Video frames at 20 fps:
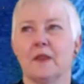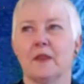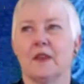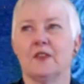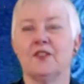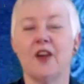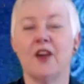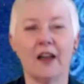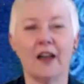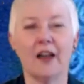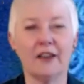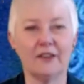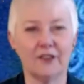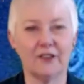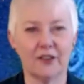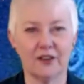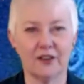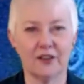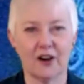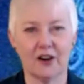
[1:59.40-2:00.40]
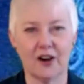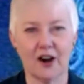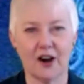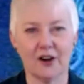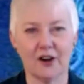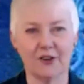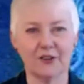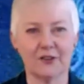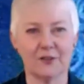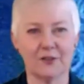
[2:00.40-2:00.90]
tight in our
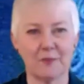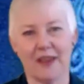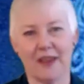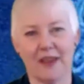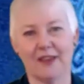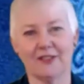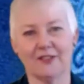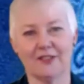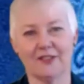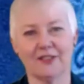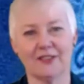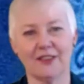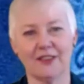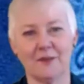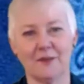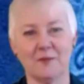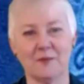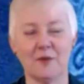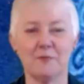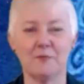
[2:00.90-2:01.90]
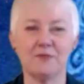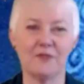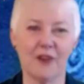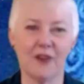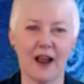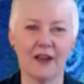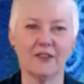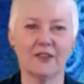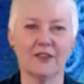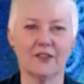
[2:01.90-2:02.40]
heart space. The
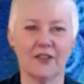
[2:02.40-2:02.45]
practice